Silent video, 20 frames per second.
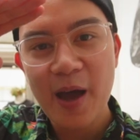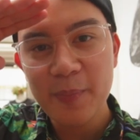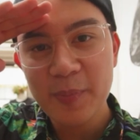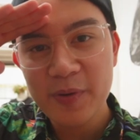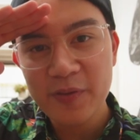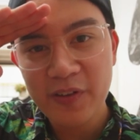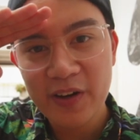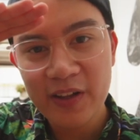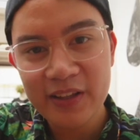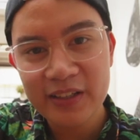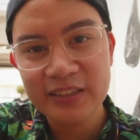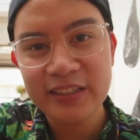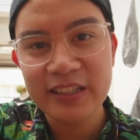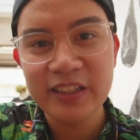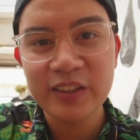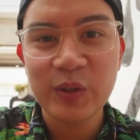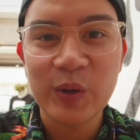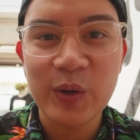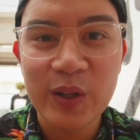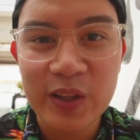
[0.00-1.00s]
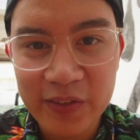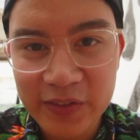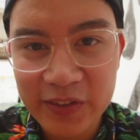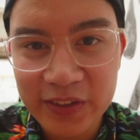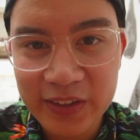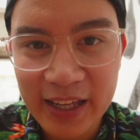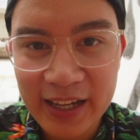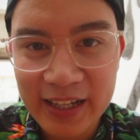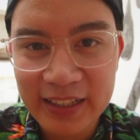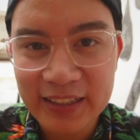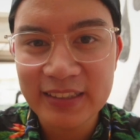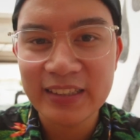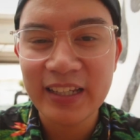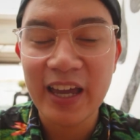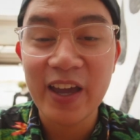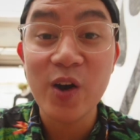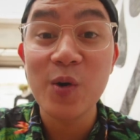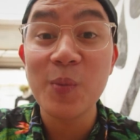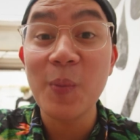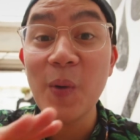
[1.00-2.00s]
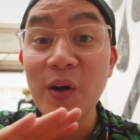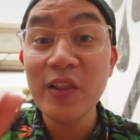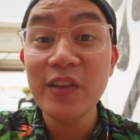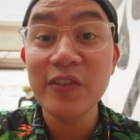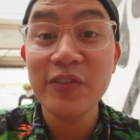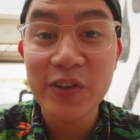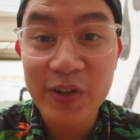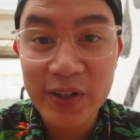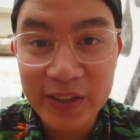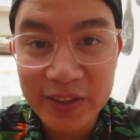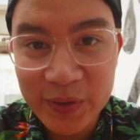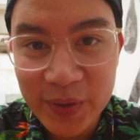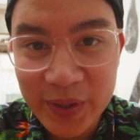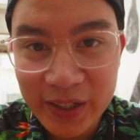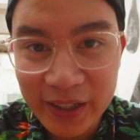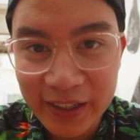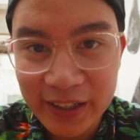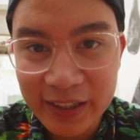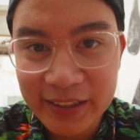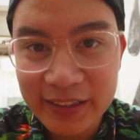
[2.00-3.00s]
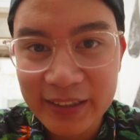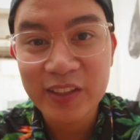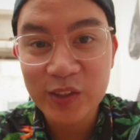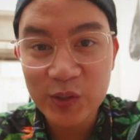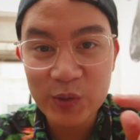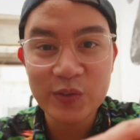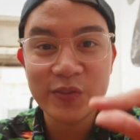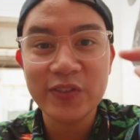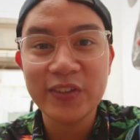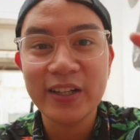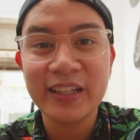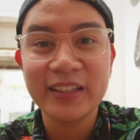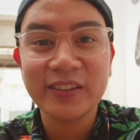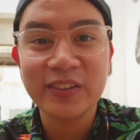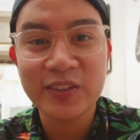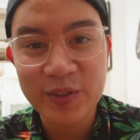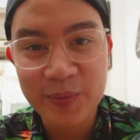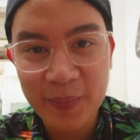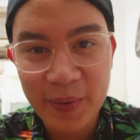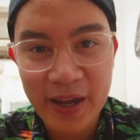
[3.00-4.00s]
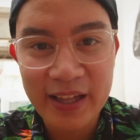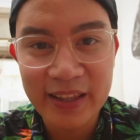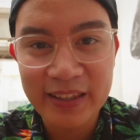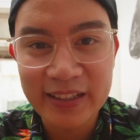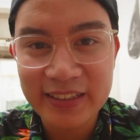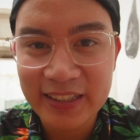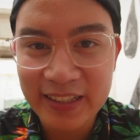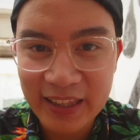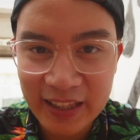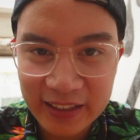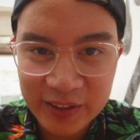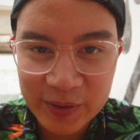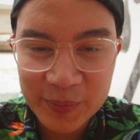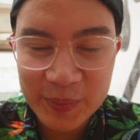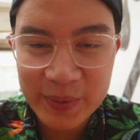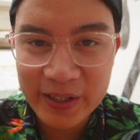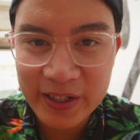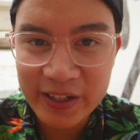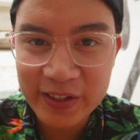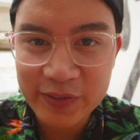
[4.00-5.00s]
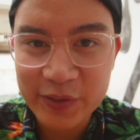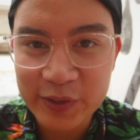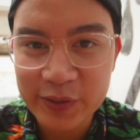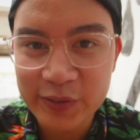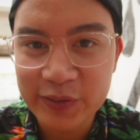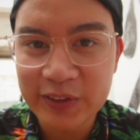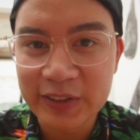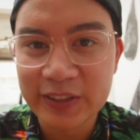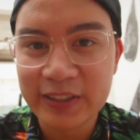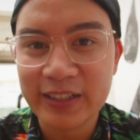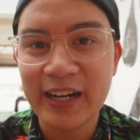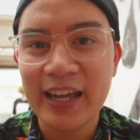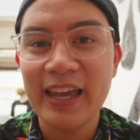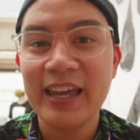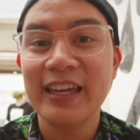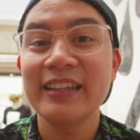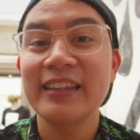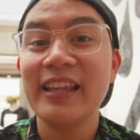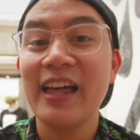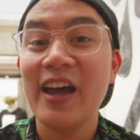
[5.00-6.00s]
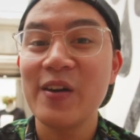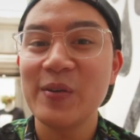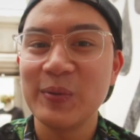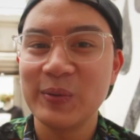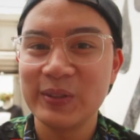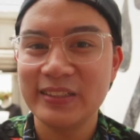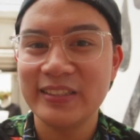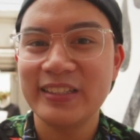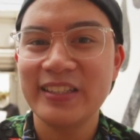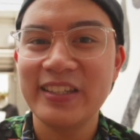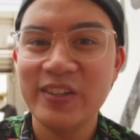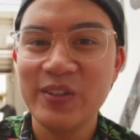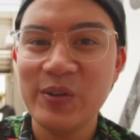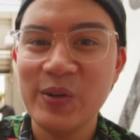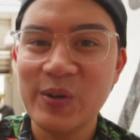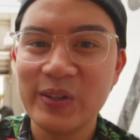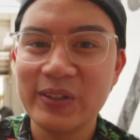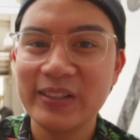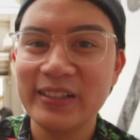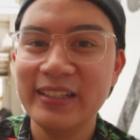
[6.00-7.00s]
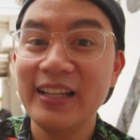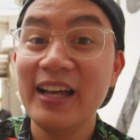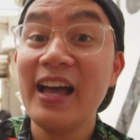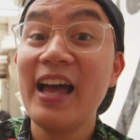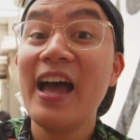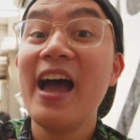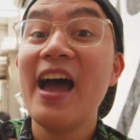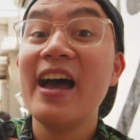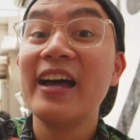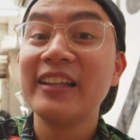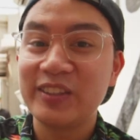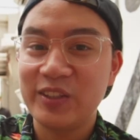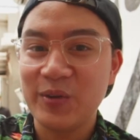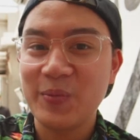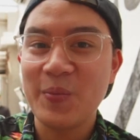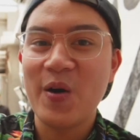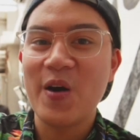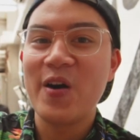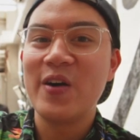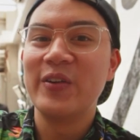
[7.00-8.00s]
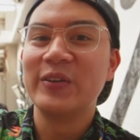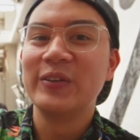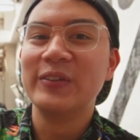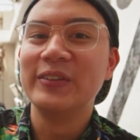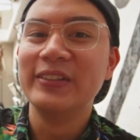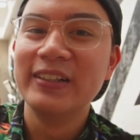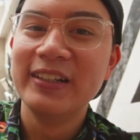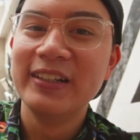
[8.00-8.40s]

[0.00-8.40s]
Happy Father's Day to all of you dads. I hope all of you are doing great. Don't forget to smile, there's a lot to be grateful for, and I will see you all tomorrow.